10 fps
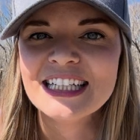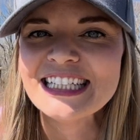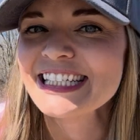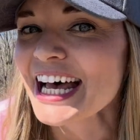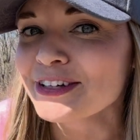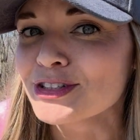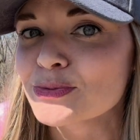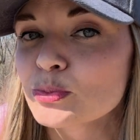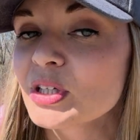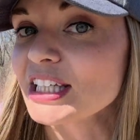It sounds
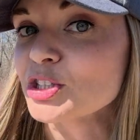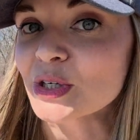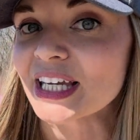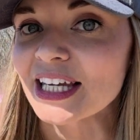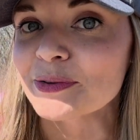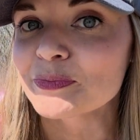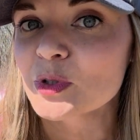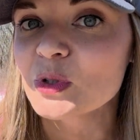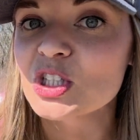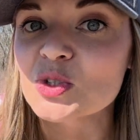really tricky,
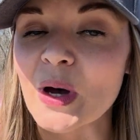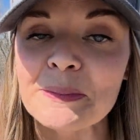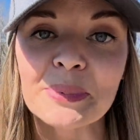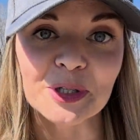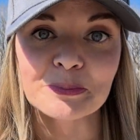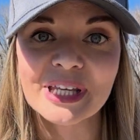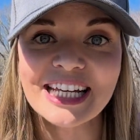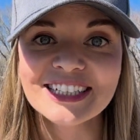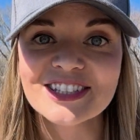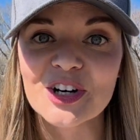which is why burn
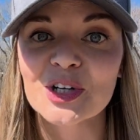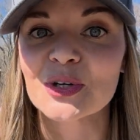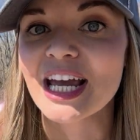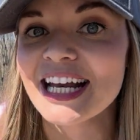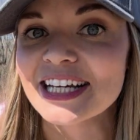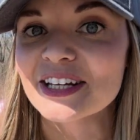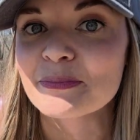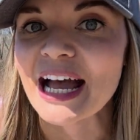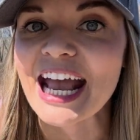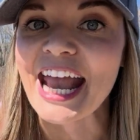plans are created
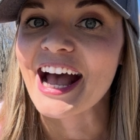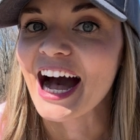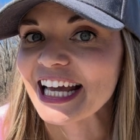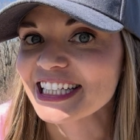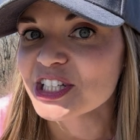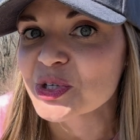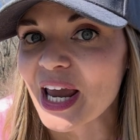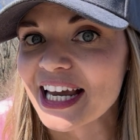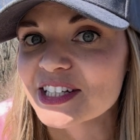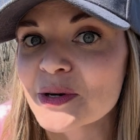by a highly
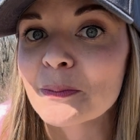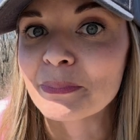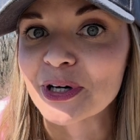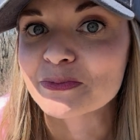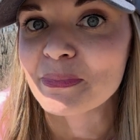trained burn